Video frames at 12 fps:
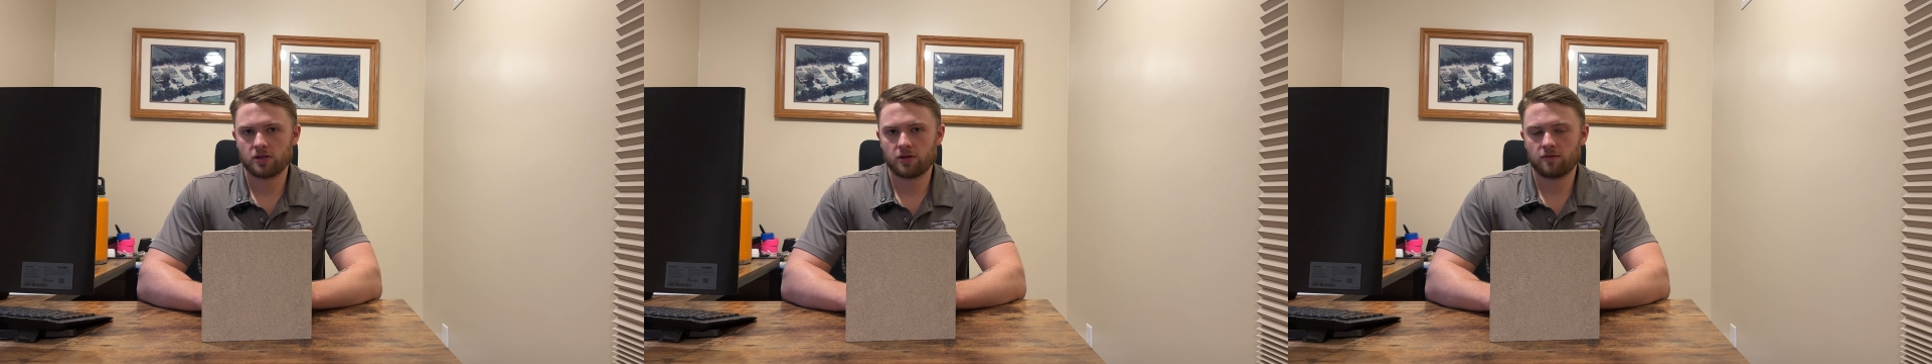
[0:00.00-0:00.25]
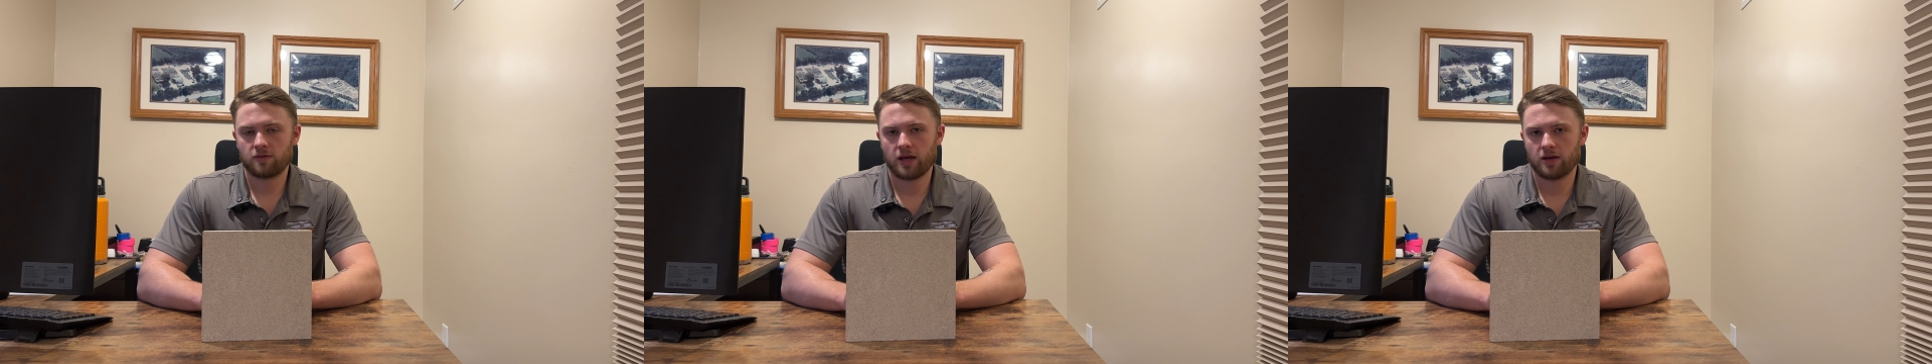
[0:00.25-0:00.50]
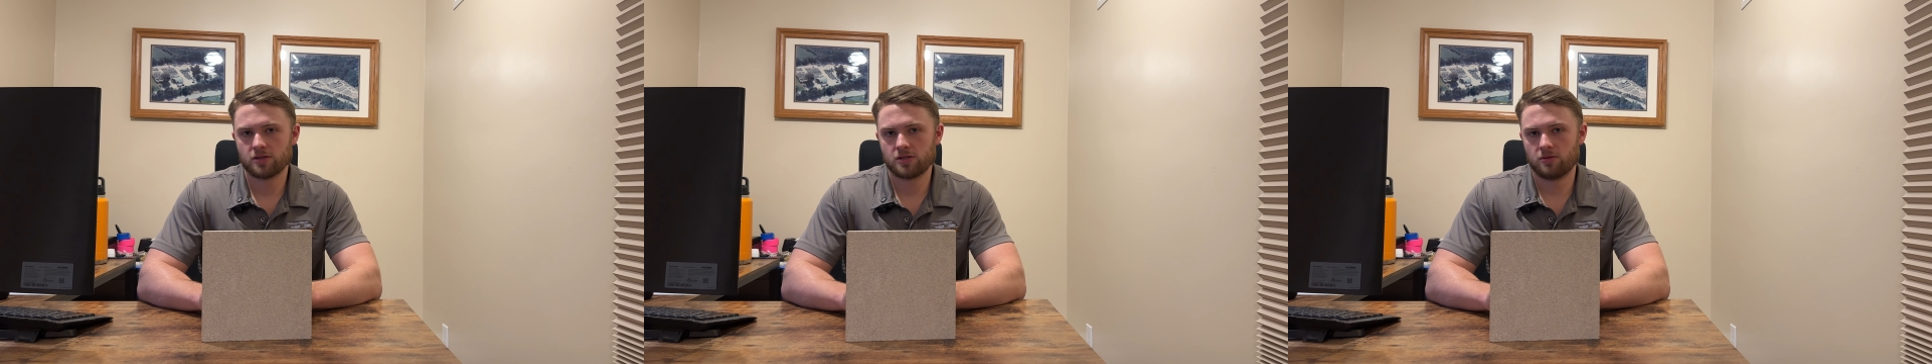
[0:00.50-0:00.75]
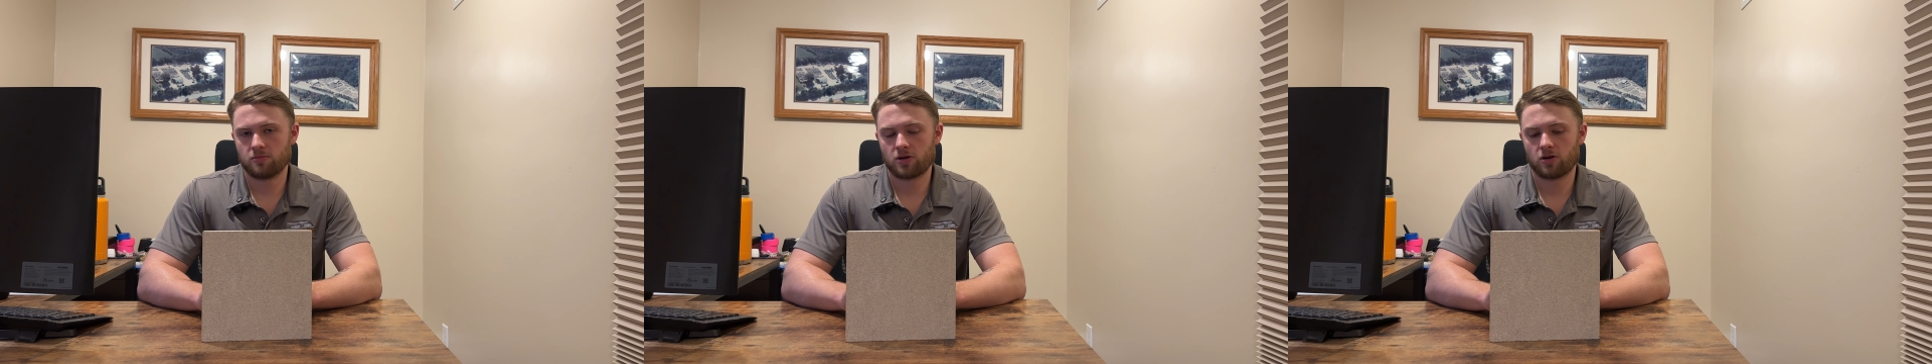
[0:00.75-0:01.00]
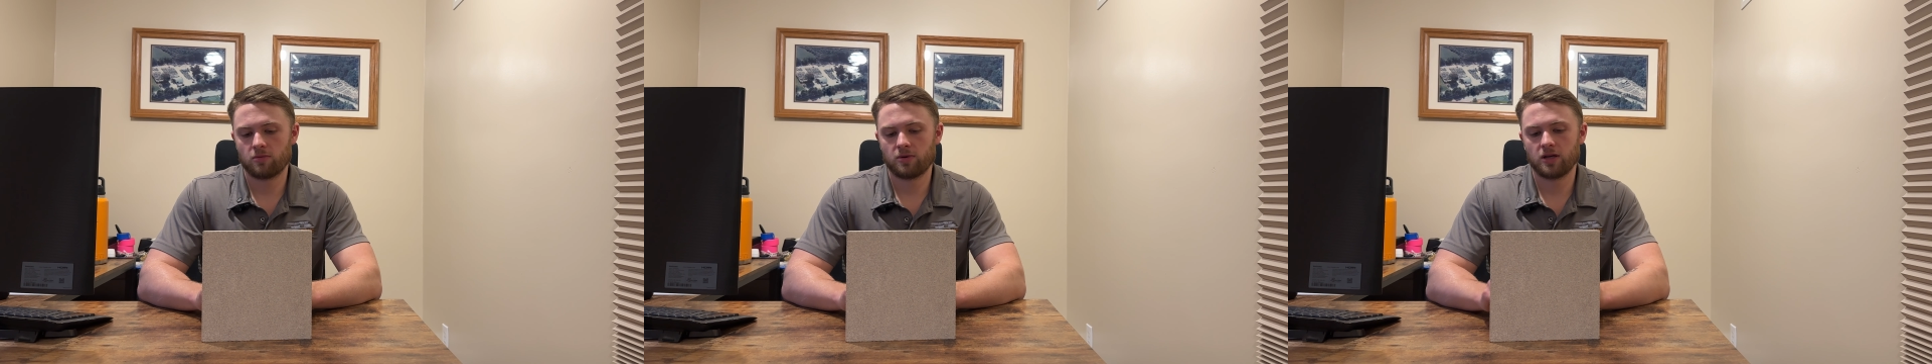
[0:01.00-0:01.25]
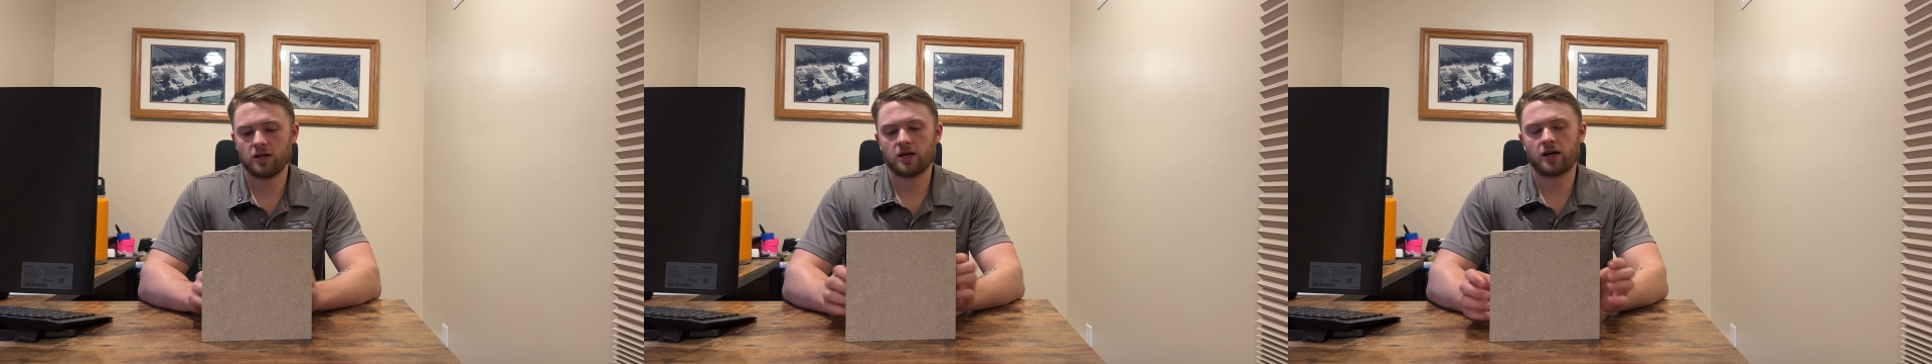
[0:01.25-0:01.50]
of calcium
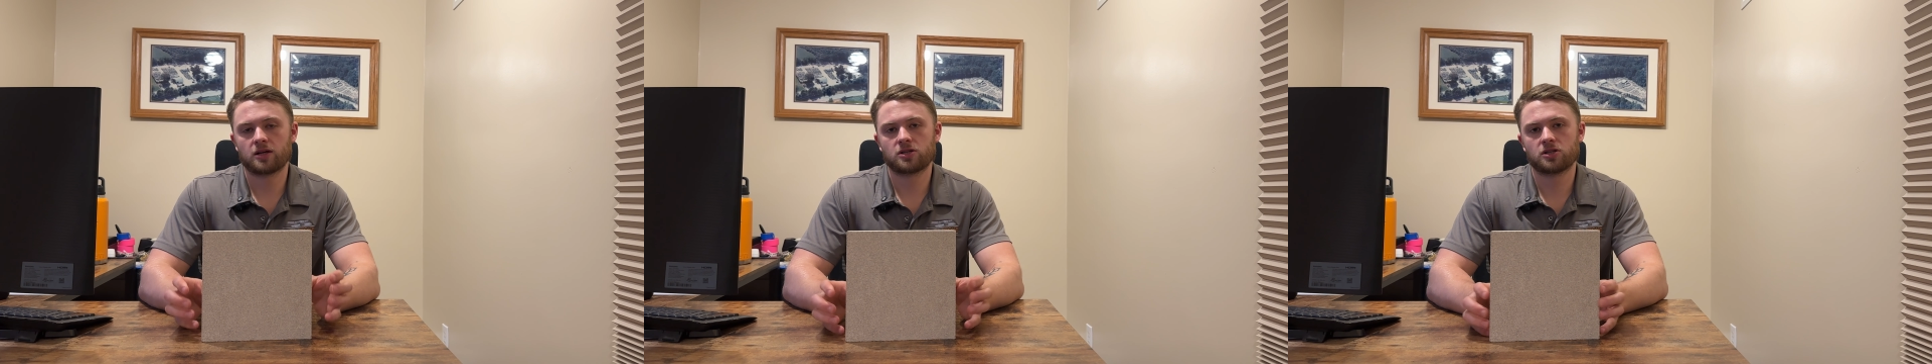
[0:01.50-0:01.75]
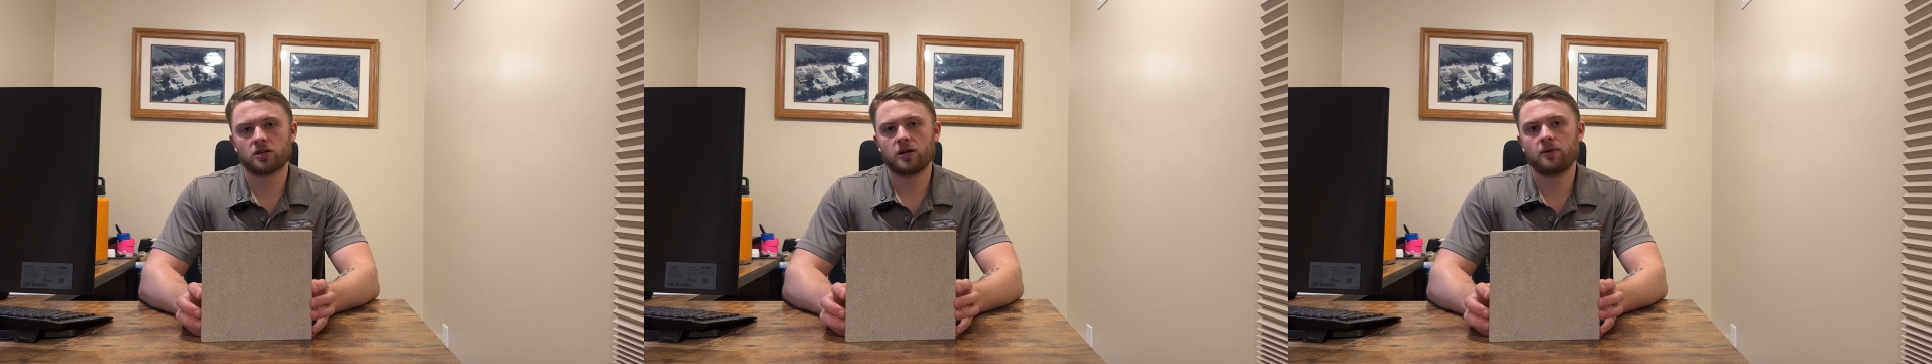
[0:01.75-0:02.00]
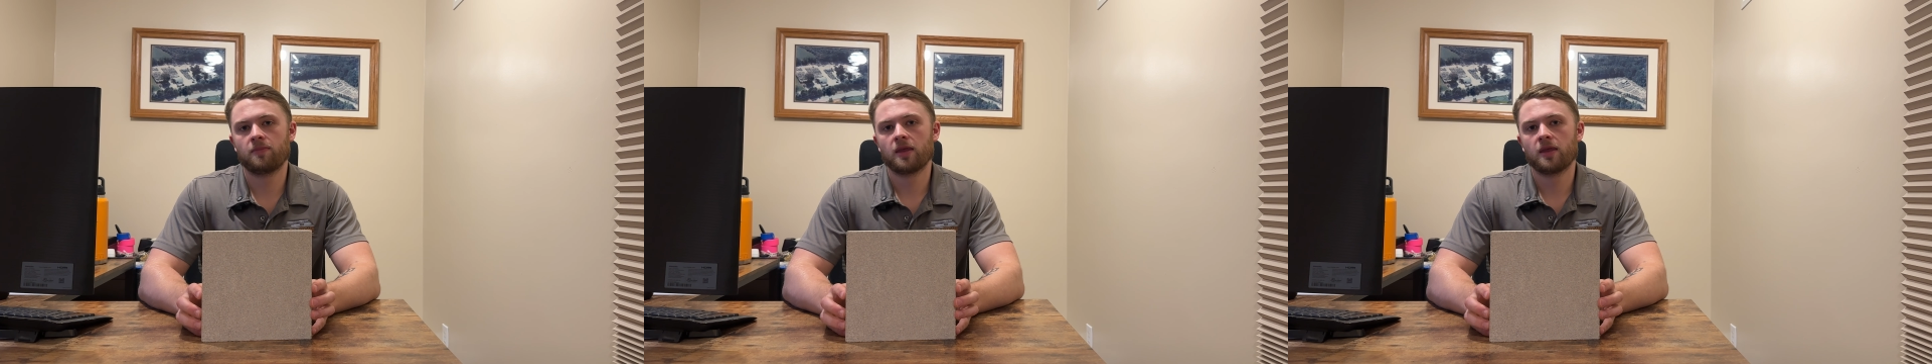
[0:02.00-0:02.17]
carbonate, actually.